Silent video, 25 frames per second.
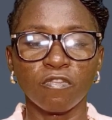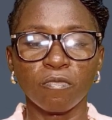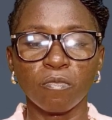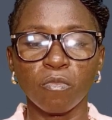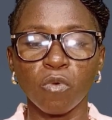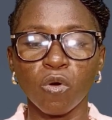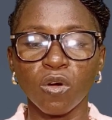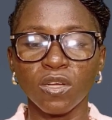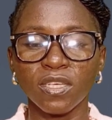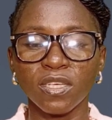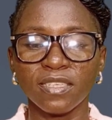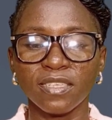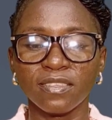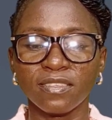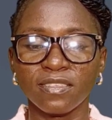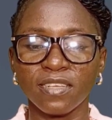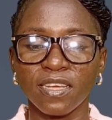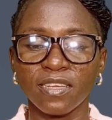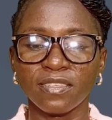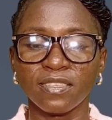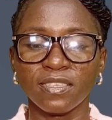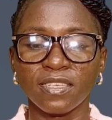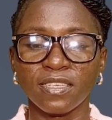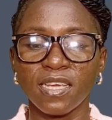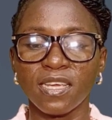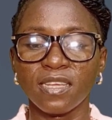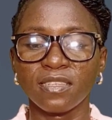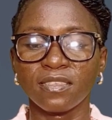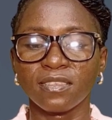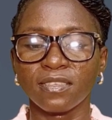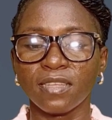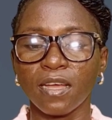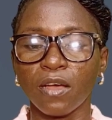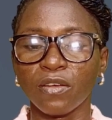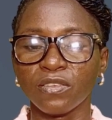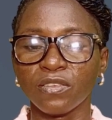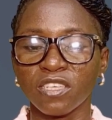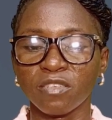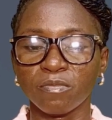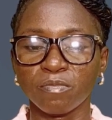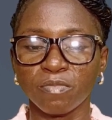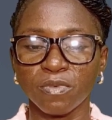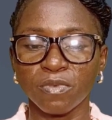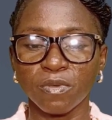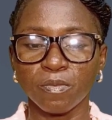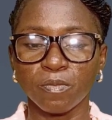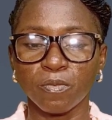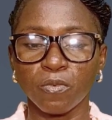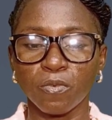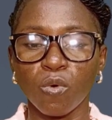more than 38,000
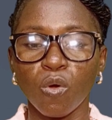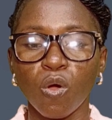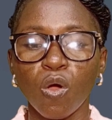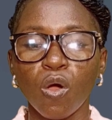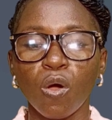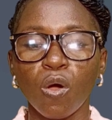people,